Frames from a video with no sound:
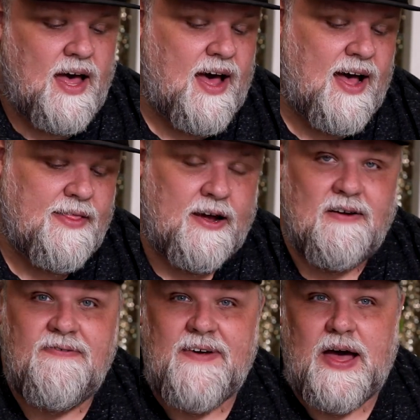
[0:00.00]
They
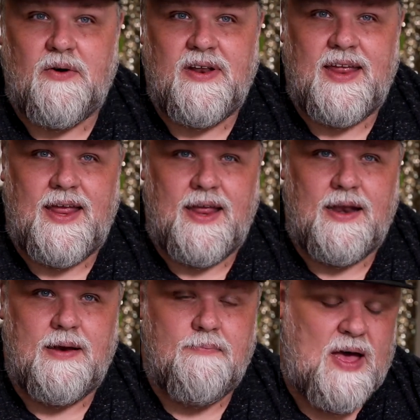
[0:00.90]
are found
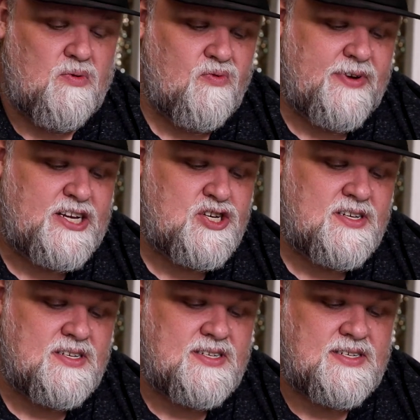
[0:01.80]
in mountain
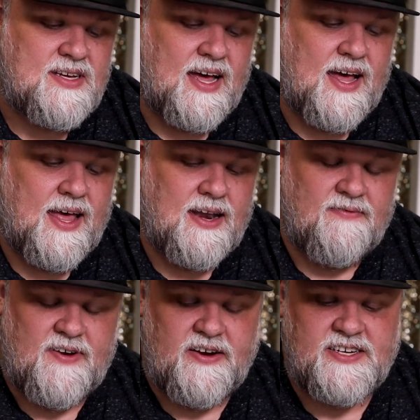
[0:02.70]
regions in a
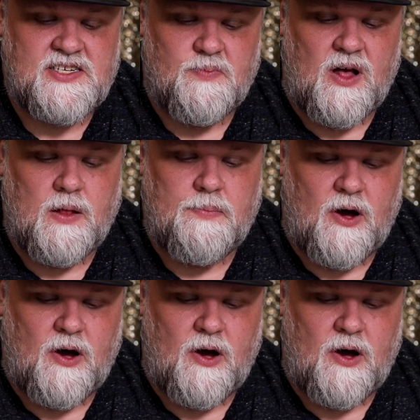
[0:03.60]
very small